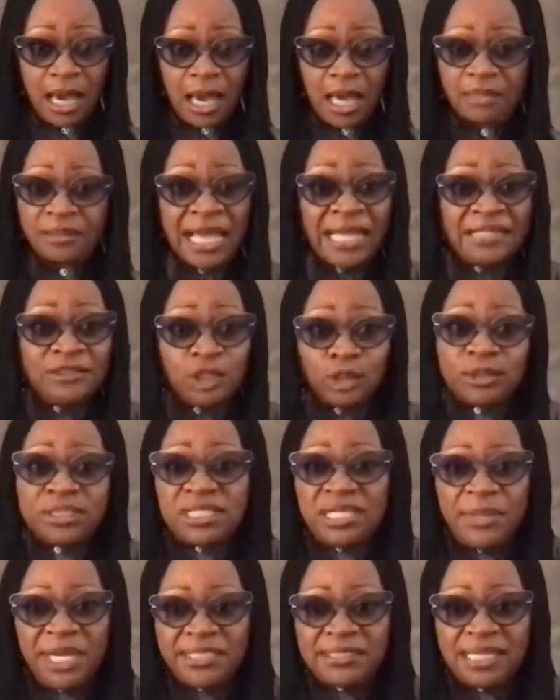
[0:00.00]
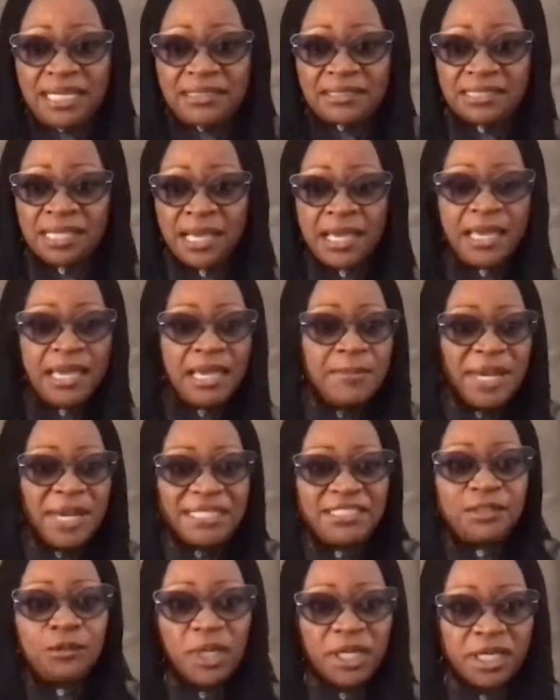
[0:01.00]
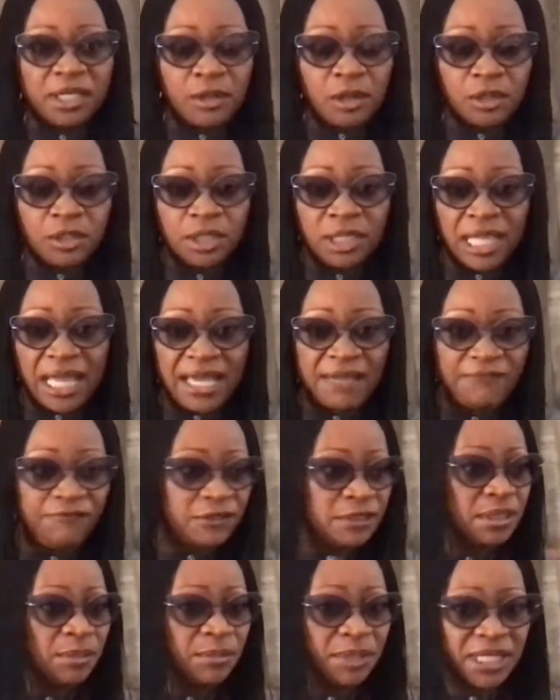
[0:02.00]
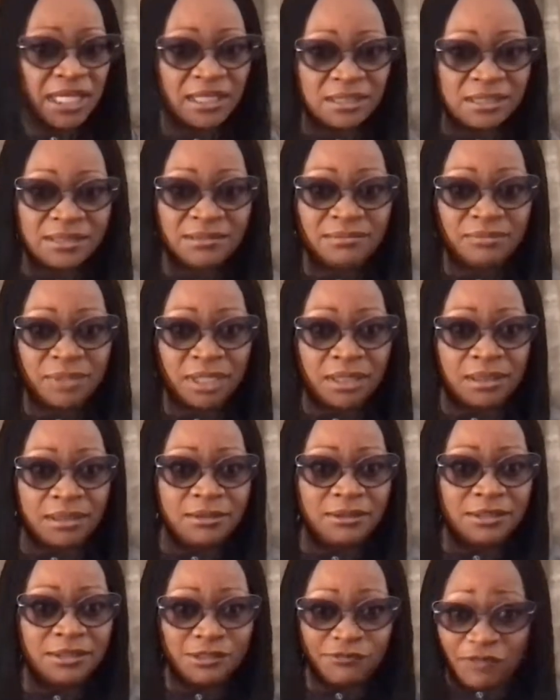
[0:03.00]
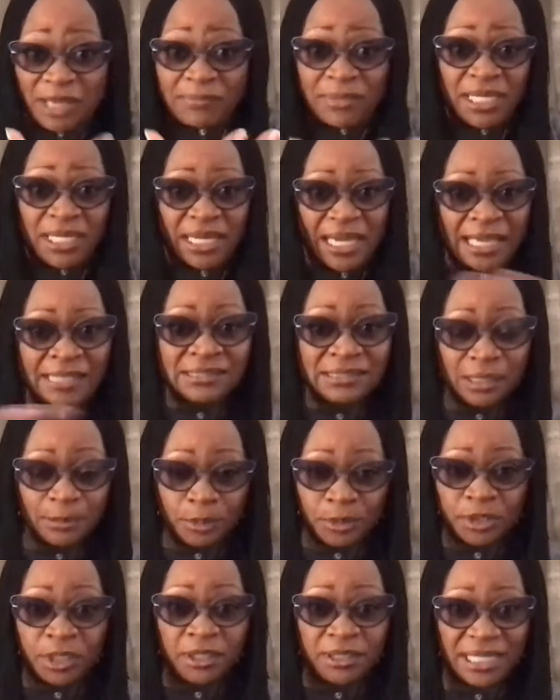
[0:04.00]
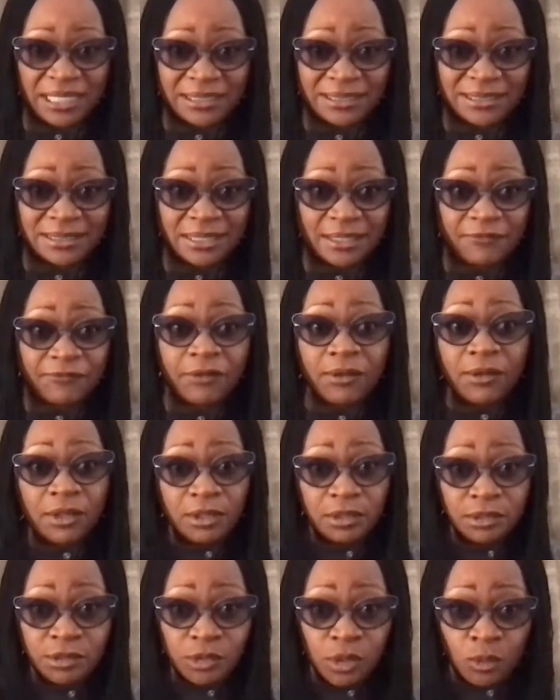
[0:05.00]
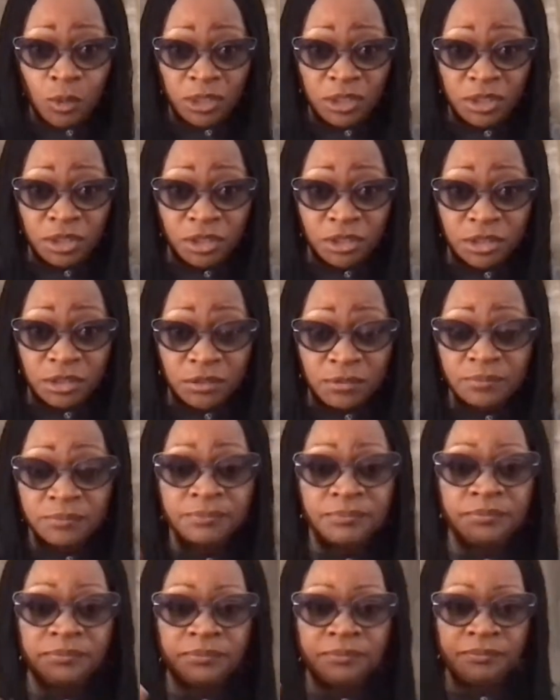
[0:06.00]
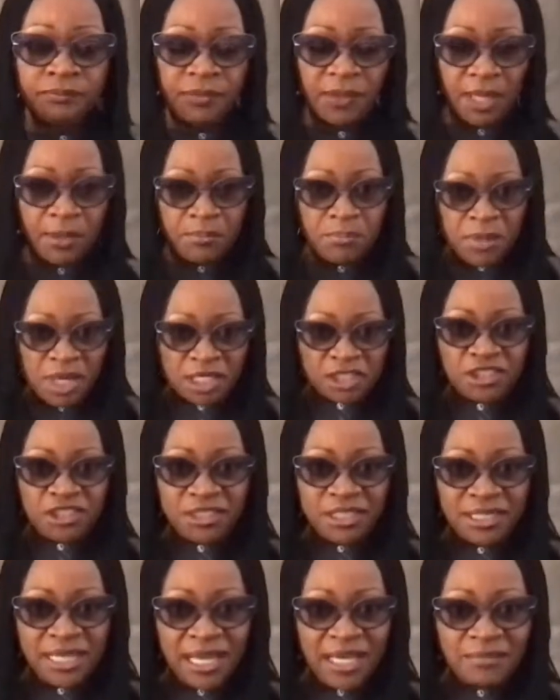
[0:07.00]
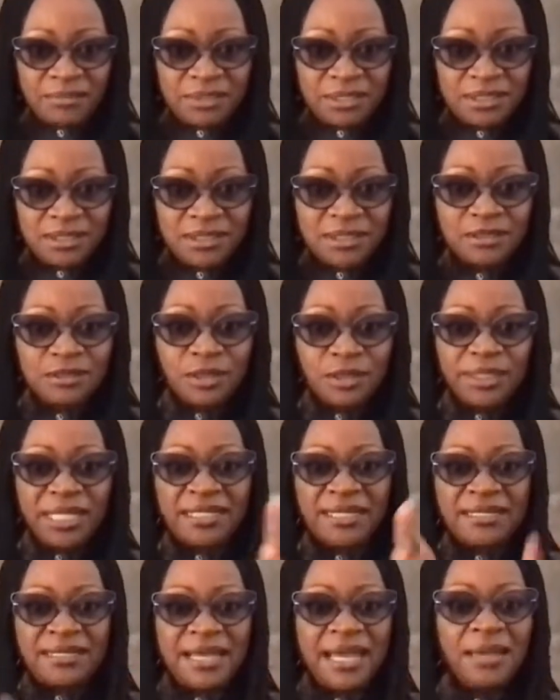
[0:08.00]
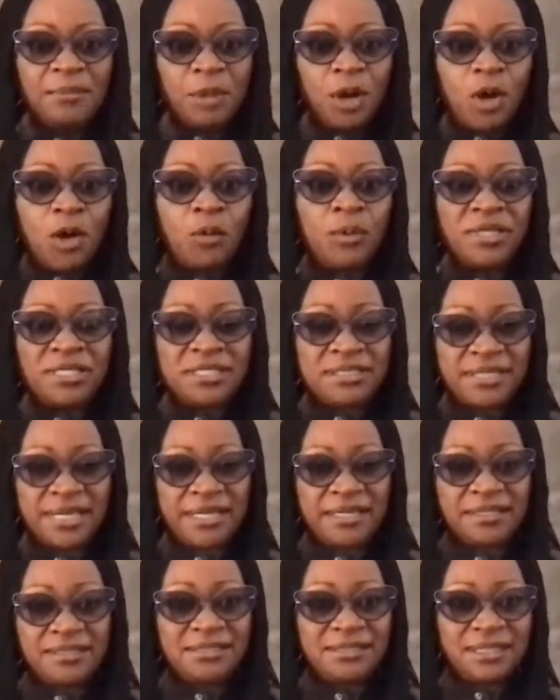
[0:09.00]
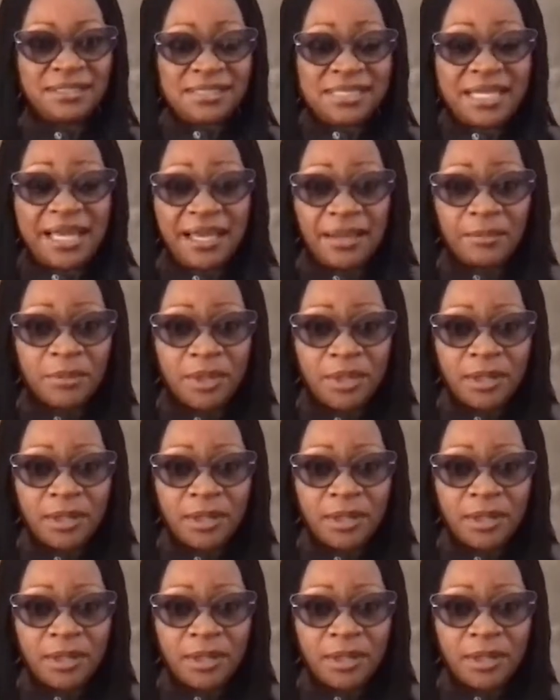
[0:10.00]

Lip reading: That totally makes sense. Imagine working all your life and somebody else's family ends up with all that stuff. So what do? Merge the names so that the name always stays the same.